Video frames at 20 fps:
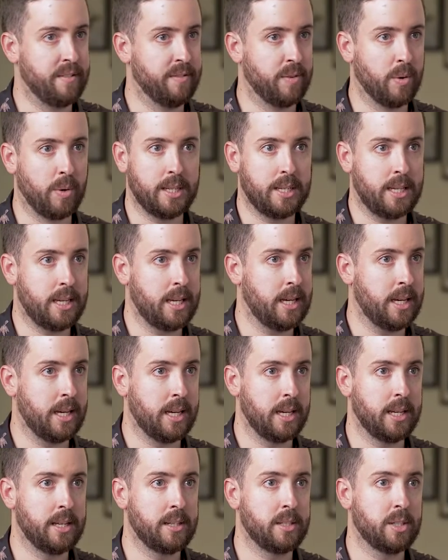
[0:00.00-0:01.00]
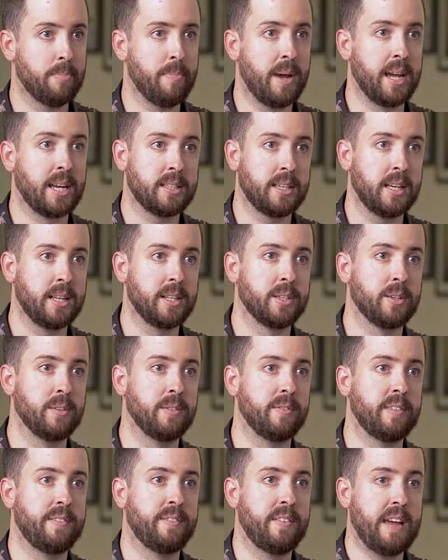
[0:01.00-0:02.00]
voice here to make sense
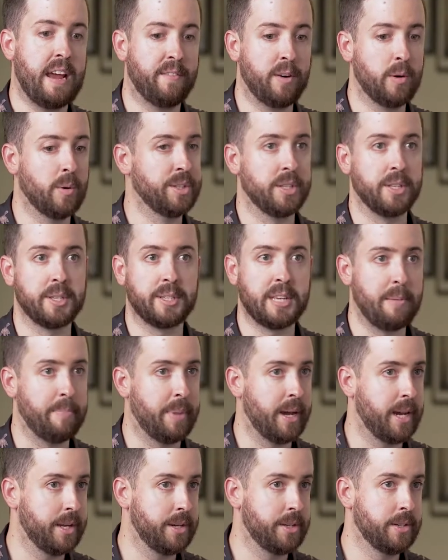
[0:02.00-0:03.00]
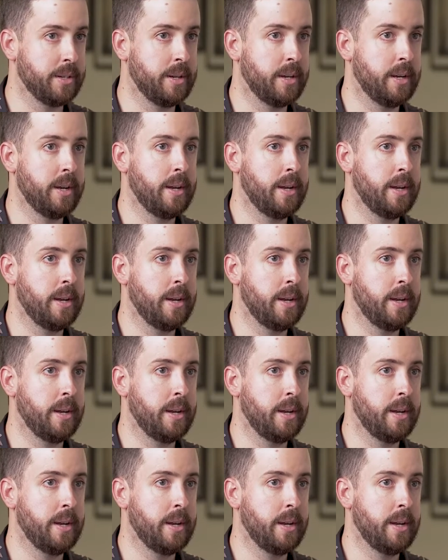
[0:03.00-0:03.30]
of if everyone's on the same page.